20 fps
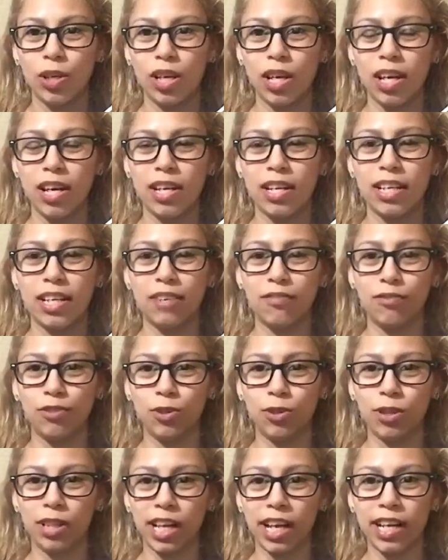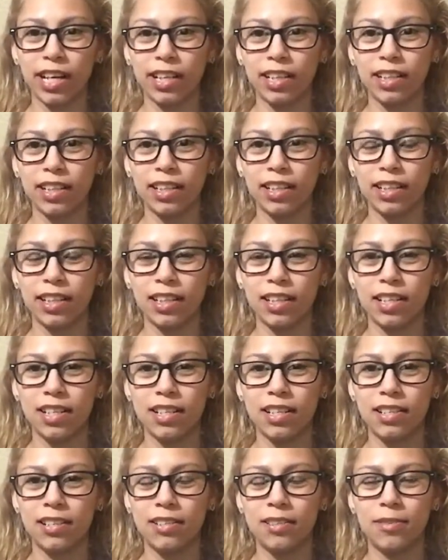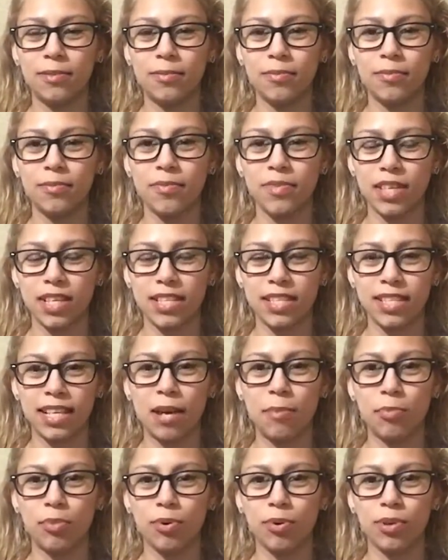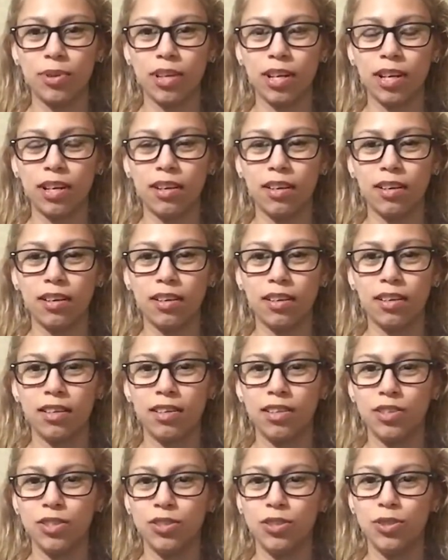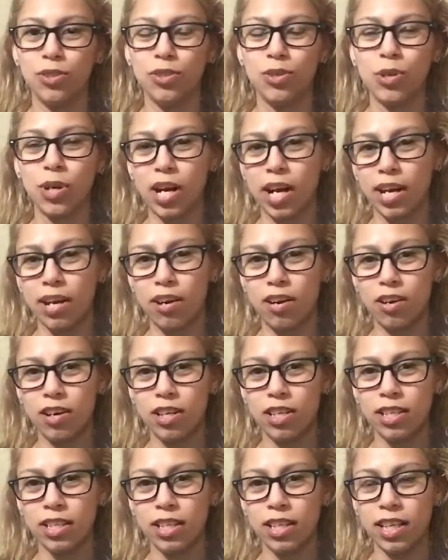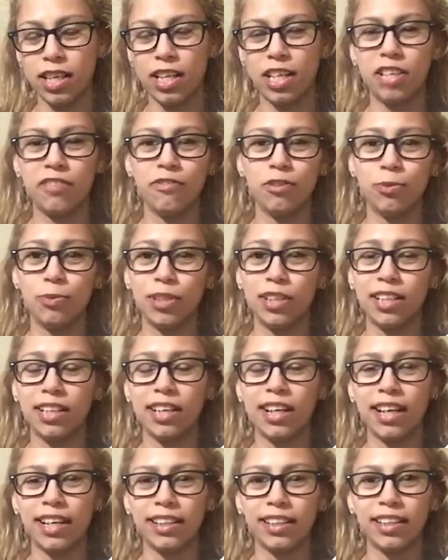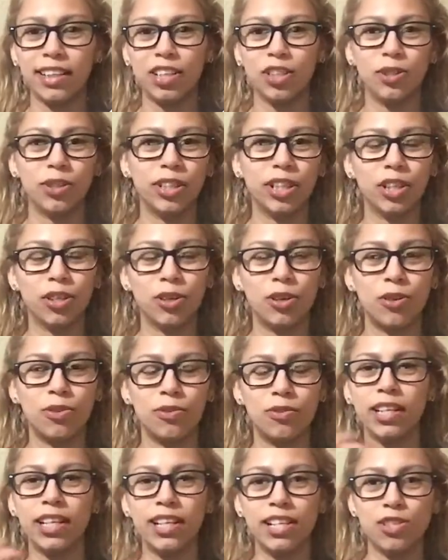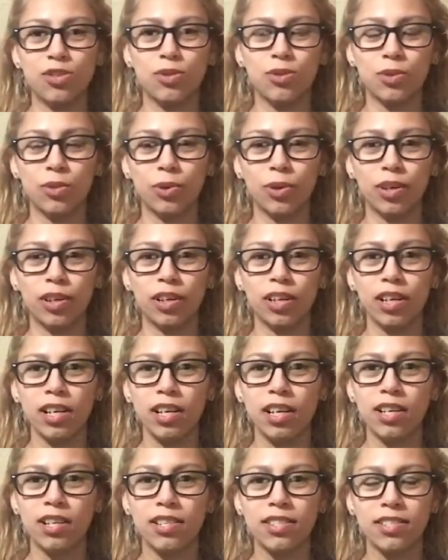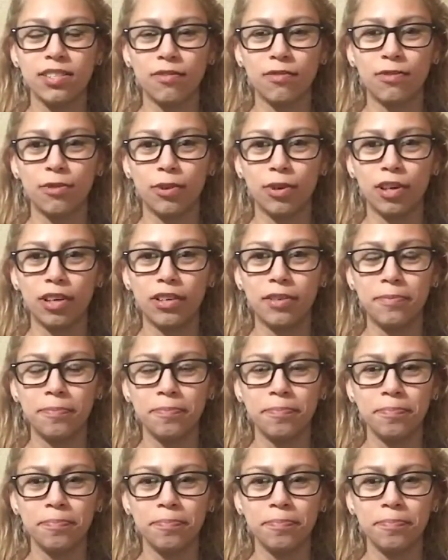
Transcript: and if you like the sample that you try on, and if you really like it, you can go any store in Sephora